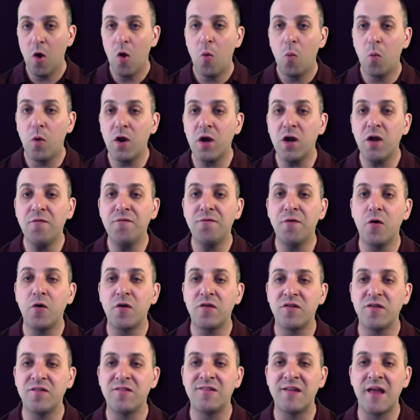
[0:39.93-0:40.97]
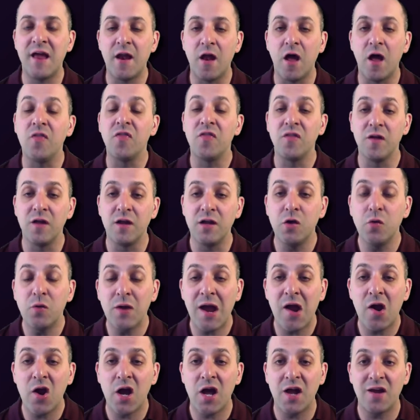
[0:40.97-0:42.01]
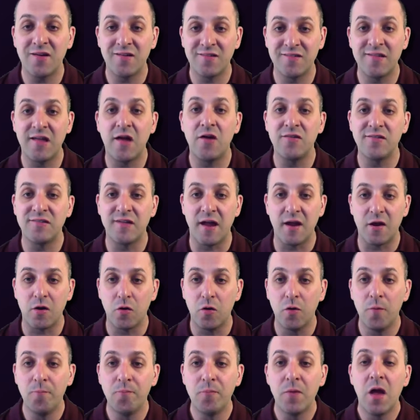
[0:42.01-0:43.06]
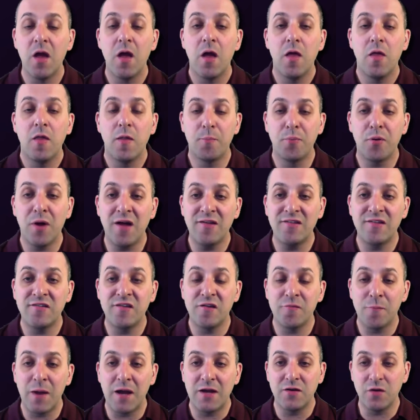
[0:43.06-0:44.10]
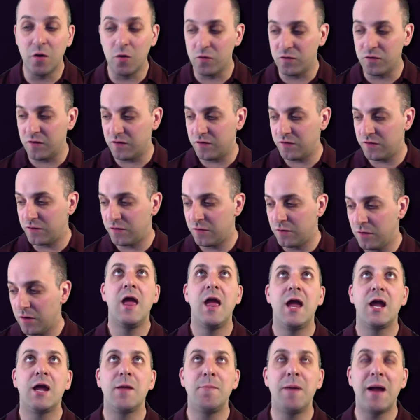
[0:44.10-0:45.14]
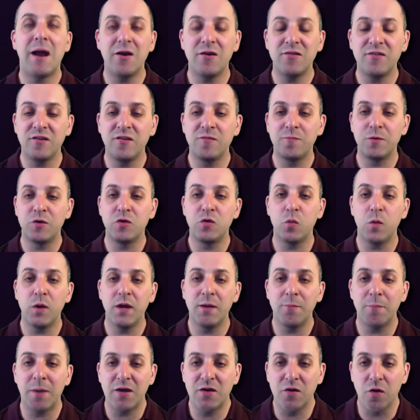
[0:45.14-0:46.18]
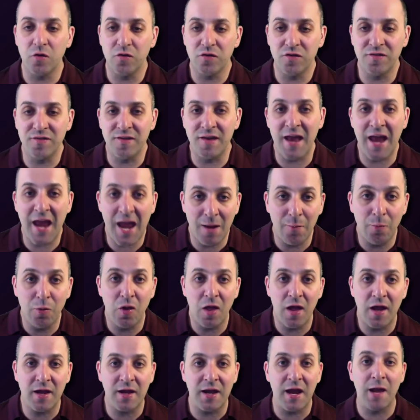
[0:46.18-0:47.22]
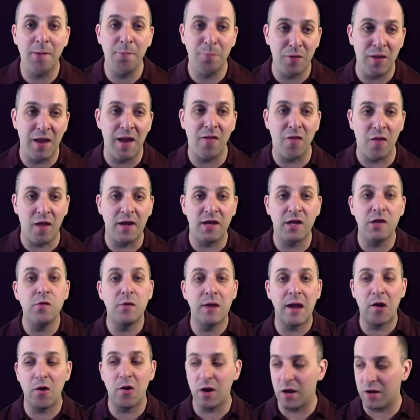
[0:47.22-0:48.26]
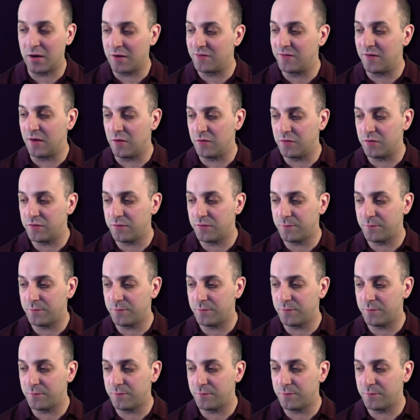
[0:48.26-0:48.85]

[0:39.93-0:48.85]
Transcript: We're going to focus instead on the eukaryotic cell cycle, the process of mitosis, and comparisons between mitosis in animal-like and plant-like eukaryotic cells.